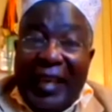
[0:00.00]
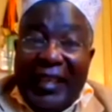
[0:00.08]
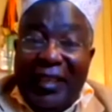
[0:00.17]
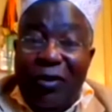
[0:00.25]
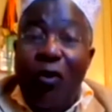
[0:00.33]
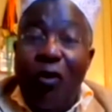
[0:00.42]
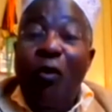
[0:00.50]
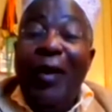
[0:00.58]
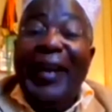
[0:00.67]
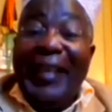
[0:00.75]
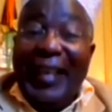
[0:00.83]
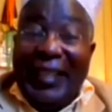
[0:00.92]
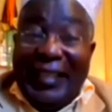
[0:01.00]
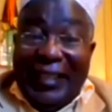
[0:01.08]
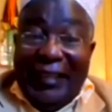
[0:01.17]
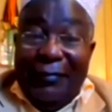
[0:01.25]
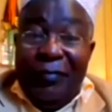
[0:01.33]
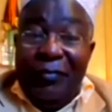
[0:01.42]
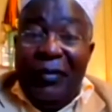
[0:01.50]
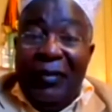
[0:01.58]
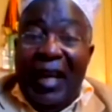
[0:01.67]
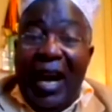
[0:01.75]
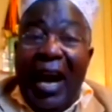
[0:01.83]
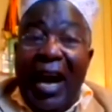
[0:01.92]
it, who will get it,
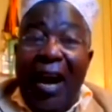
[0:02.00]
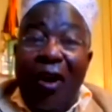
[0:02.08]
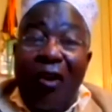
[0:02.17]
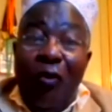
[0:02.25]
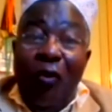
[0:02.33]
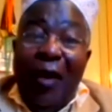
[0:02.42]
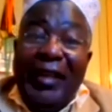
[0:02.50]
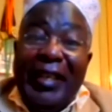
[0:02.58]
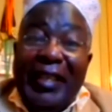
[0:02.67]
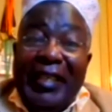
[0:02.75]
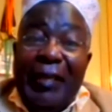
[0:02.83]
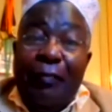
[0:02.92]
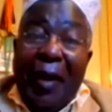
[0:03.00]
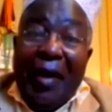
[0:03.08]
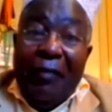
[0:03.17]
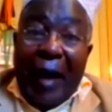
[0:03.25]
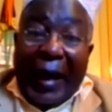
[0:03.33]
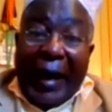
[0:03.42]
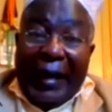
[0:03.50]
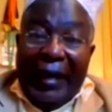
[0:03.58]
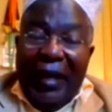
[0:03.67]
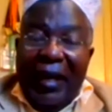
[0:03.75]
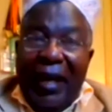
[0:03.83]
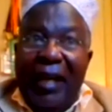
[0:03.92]
uh, when does he pay back?
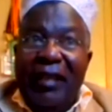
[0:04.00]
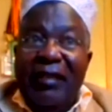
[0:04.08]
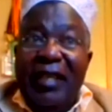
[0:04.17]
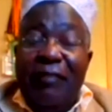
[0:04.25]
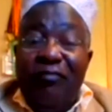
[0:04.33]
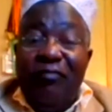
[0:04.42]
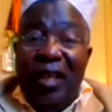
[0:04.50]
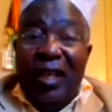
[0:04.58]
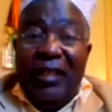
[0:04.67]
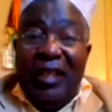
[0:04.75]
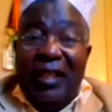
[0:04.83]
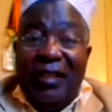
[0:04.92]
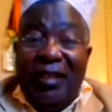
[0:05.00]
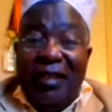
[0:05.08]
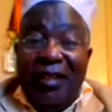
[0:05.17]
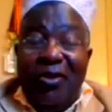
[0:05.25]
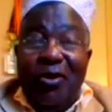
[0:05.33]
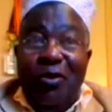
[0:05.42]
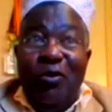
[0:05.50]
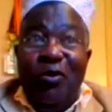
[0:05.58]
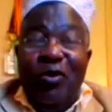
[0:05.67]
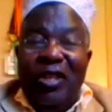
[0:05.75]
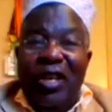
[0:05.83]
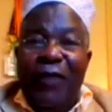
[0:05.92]
Is it is it to
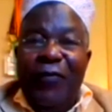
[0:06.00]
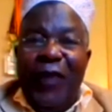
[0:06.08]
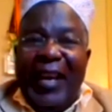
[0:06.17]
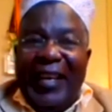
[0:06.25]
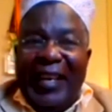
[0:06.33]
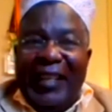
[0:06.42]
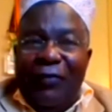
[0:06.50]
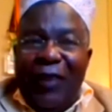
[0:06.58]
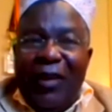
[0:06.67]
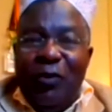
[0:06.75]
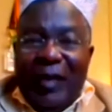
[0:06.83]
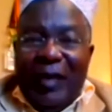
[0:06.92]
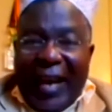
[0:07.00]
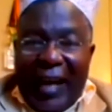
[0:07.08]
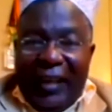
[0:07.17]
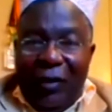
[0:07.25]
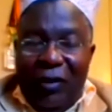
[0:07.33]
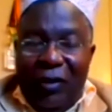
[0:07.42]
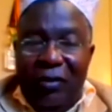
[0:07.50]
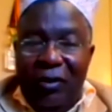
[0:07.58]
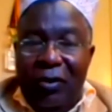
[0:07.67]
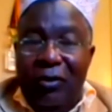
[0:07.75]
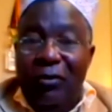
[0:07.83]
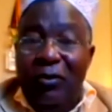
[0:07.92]
if I get a fund today and I want to
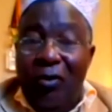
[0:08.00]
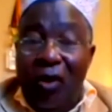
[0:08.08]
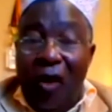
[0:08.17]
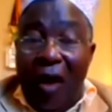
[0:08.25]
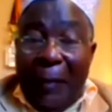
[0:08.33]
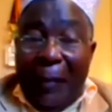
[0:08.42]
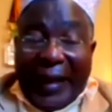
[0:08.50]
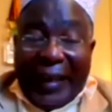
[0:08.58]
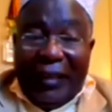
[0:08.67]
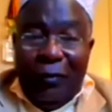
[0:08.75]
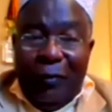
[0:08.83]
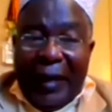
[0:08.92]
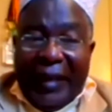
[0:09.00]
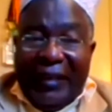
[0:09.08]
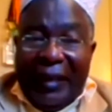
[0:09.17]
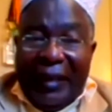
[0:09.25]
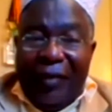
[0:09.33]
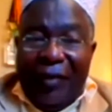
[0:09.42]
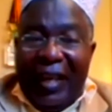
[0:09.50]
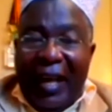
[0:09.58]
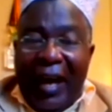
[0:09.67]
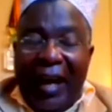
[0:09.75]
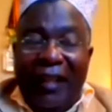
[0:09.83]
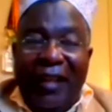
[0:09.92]
go to Kongowea market to buy something,
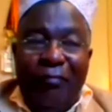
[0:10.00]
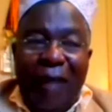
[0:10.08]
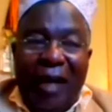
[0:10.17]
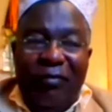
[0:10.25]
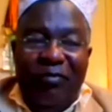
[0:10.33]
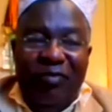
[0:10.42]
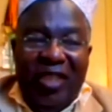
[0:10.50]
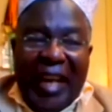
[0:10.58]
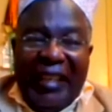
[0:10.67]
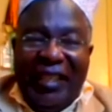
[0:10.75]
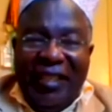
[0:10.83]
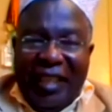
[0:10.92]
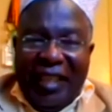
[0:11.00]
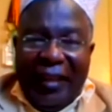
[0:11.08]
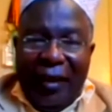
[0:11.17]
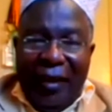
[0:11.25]
and then my child is sick,